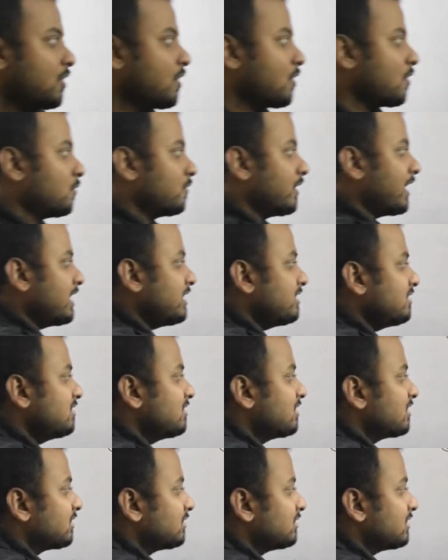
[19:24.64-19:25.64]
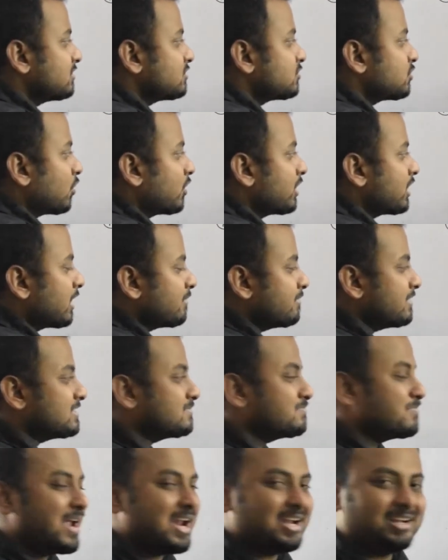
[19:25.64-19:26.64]
When this sodium is
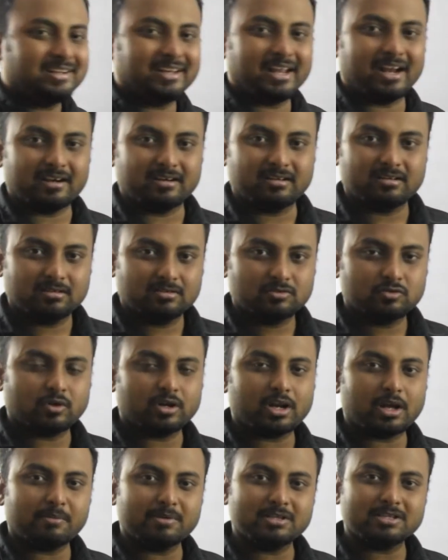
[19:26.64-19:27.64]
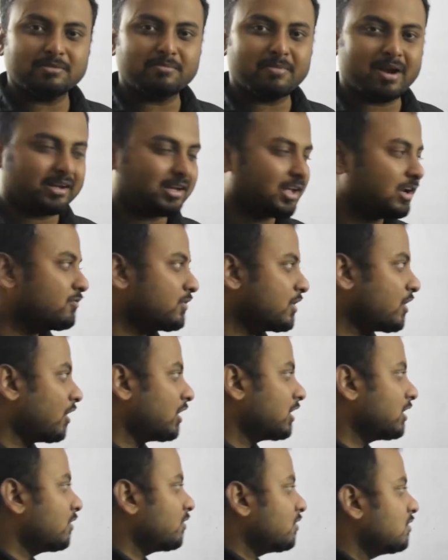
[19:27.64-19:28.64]
melted. Sodium is a metal, we
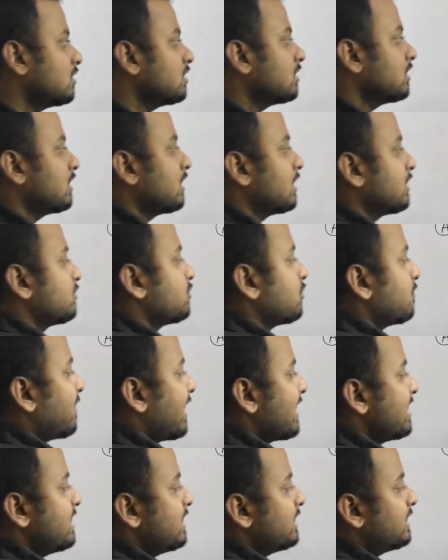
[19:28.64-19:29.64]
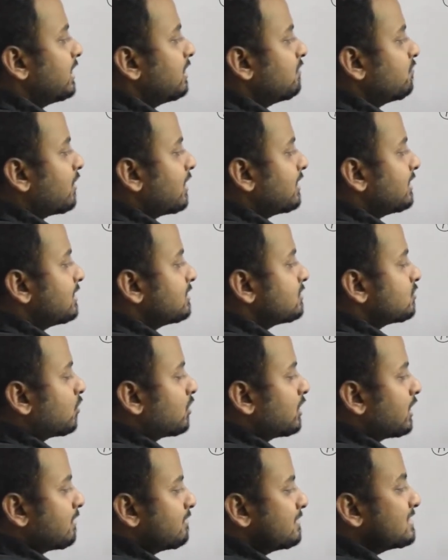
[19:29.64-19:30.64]
all know. So by heating, when this
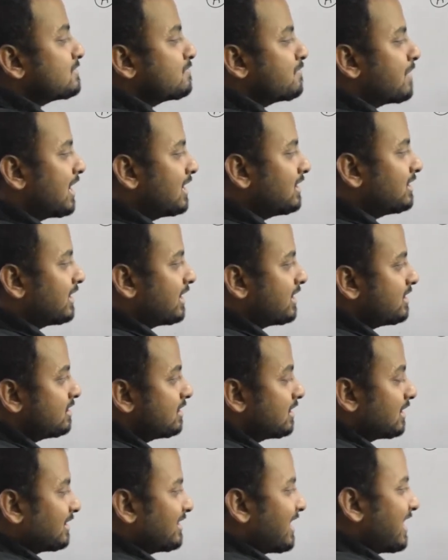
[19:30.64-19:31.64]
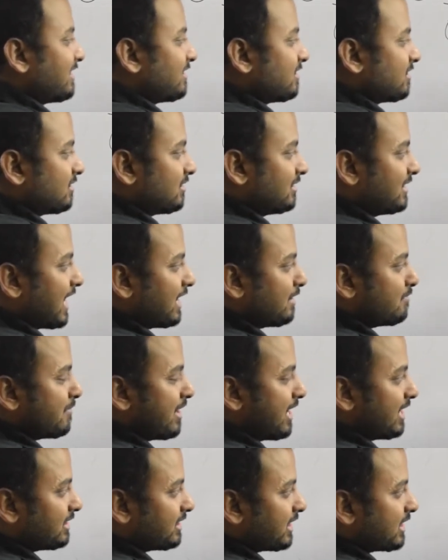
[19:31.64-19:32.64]
sodium is melted, that
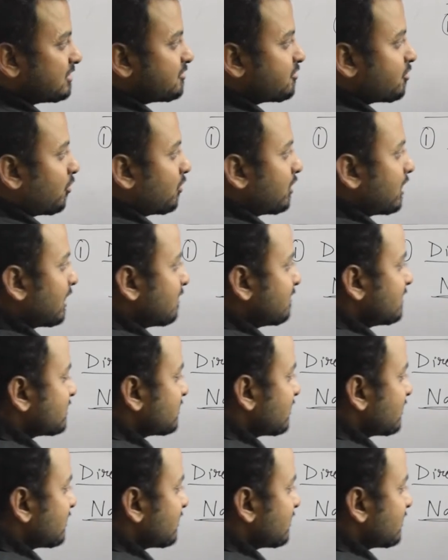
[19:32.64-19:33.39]
melted sodium is